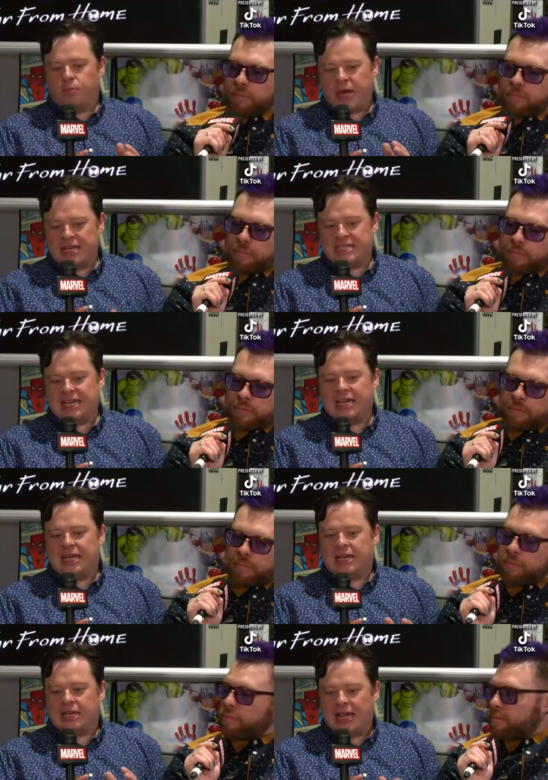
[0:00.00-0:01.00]

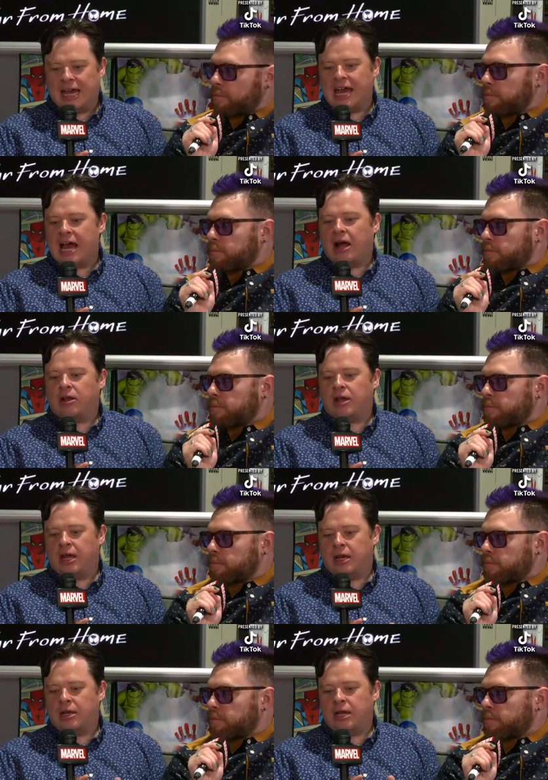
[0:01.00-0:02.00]
Speaker 1: pacing and layout
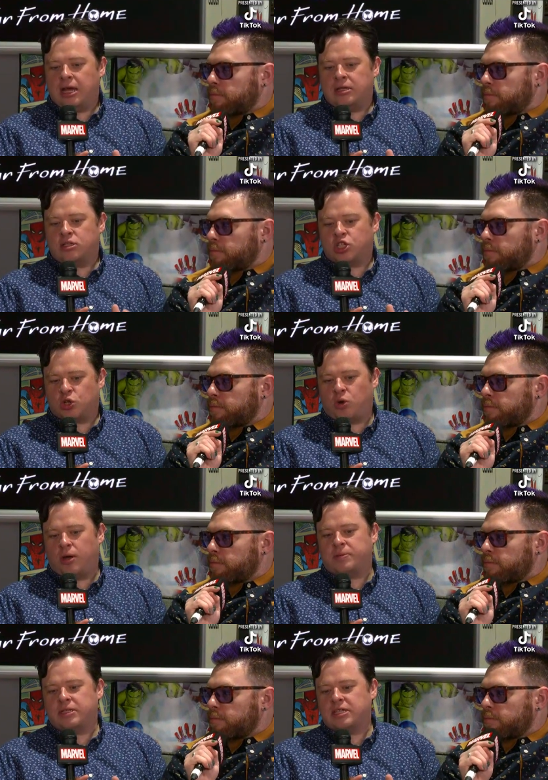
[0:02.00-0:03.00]
and and
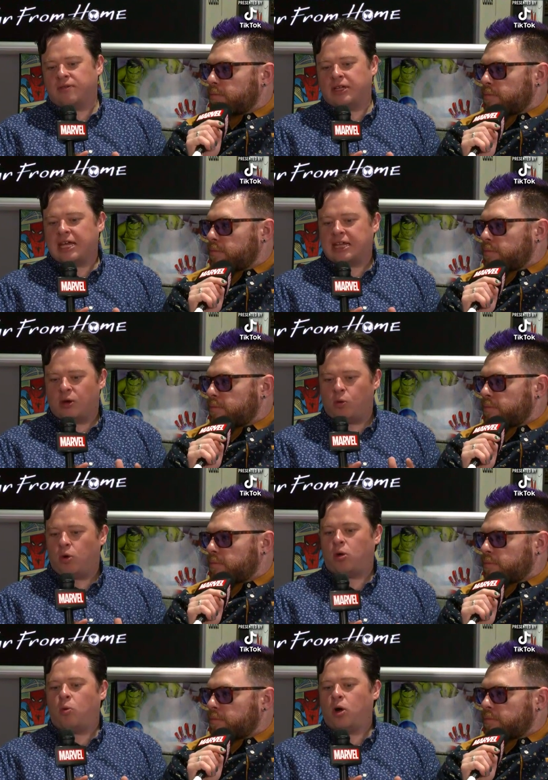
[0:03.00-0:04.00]
script and stuff like that that
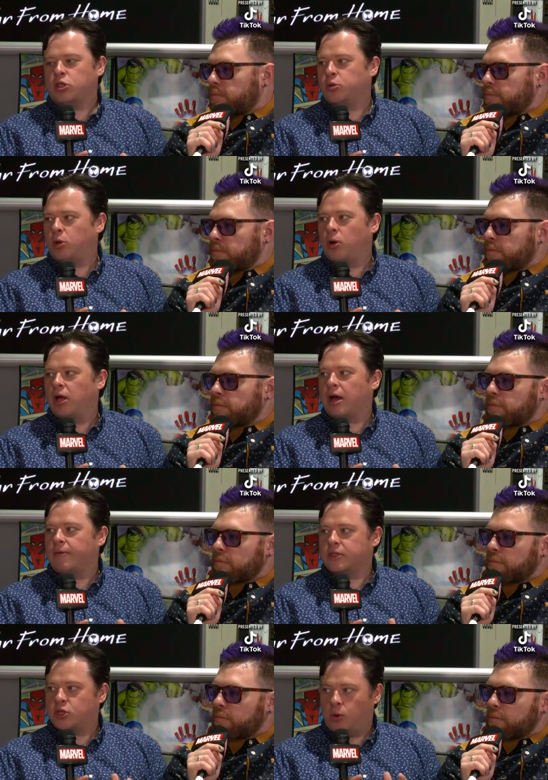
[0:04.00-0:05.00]
works really well in
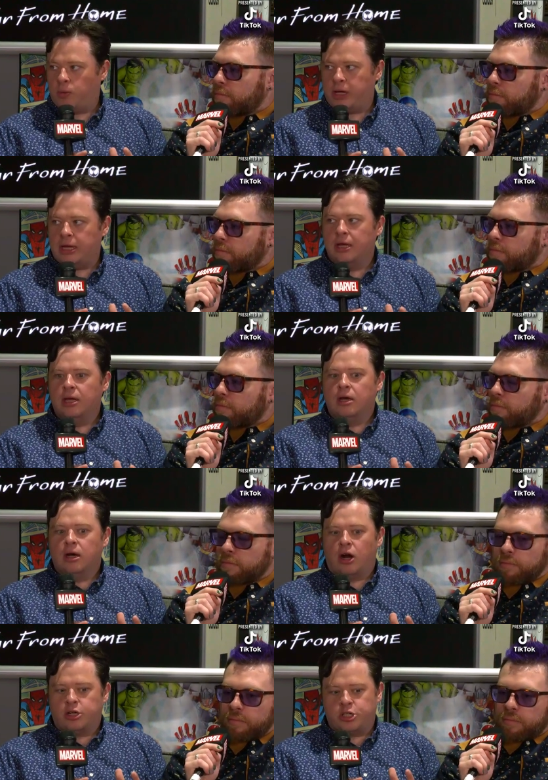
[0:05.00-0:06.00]
comics. So when we
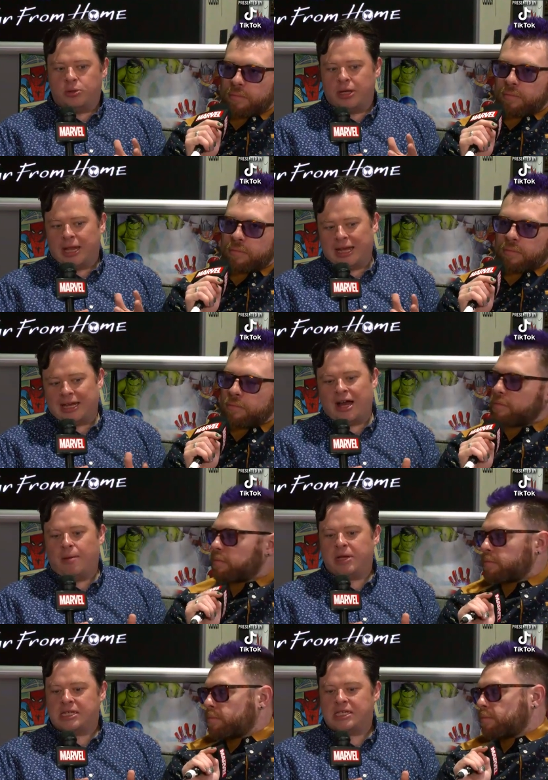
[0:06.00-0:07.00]
are doing like
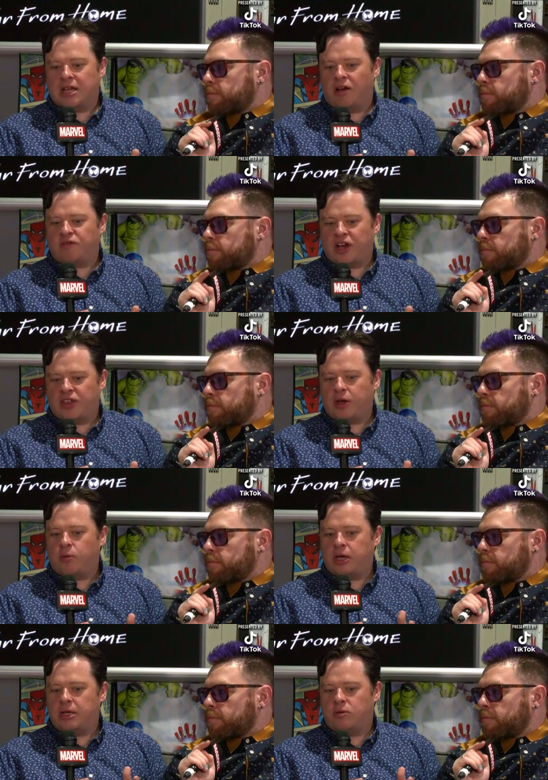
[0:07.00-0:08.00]
comic stuff, I
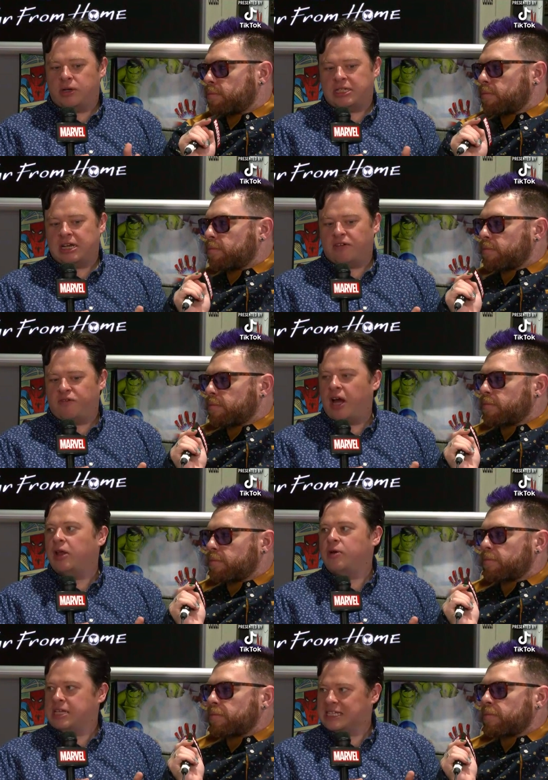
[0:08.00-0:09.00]
think we we tend to
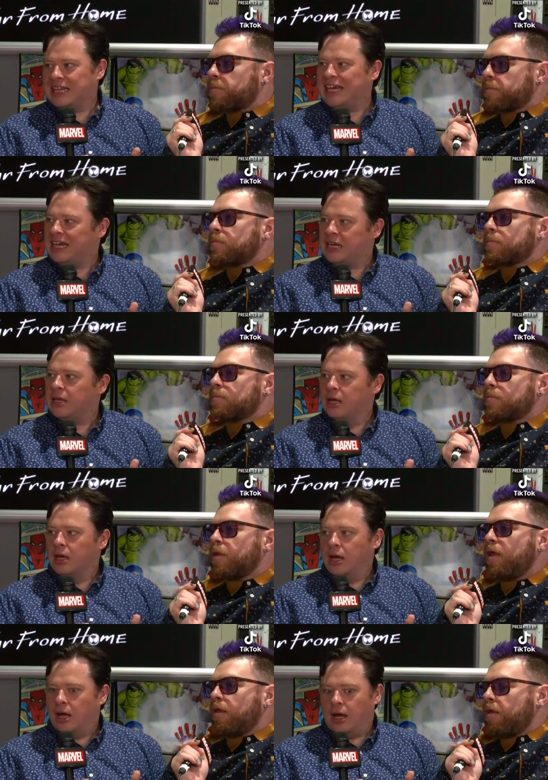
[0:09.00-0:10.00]
follow his lead.
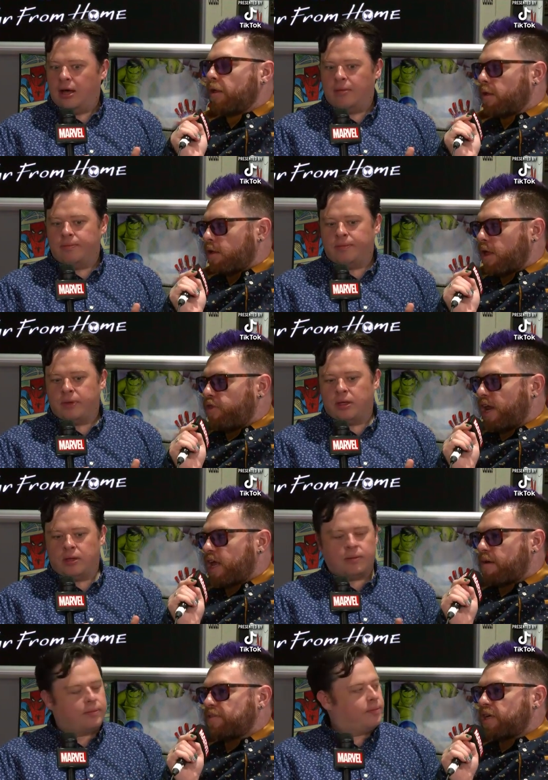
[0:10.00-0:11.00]
Um, and then he
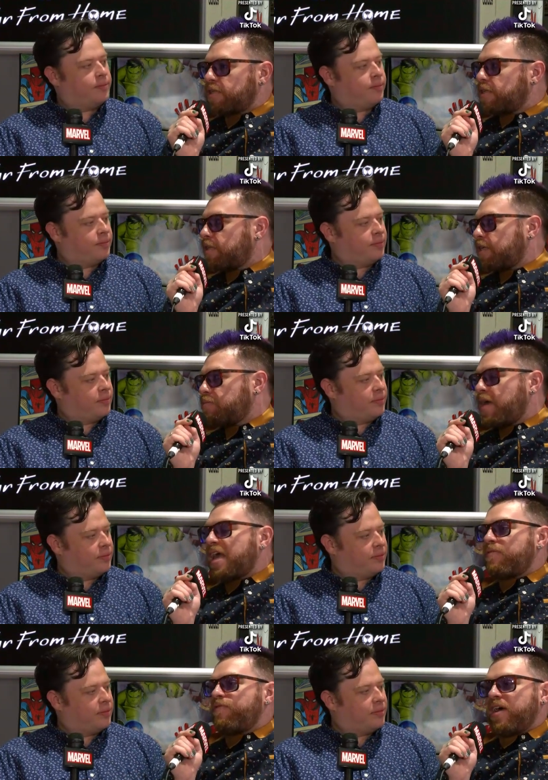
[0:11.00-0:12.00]
comes to us and says,
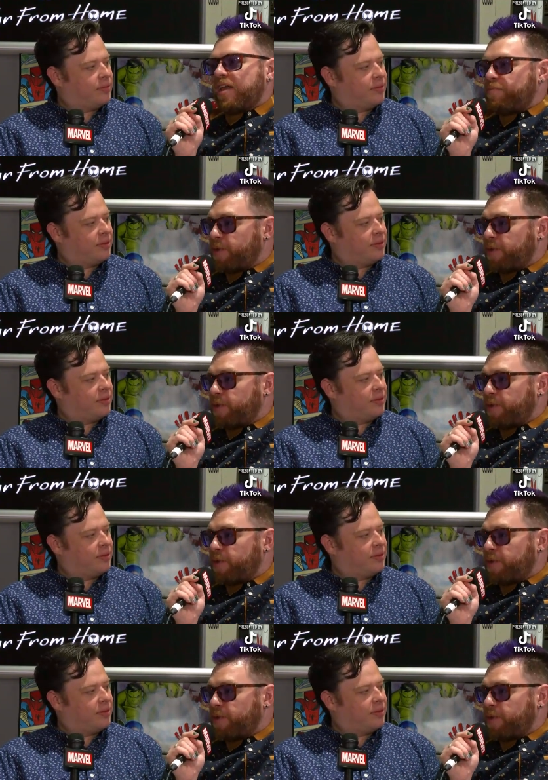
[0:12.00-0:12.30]
"Make it funny,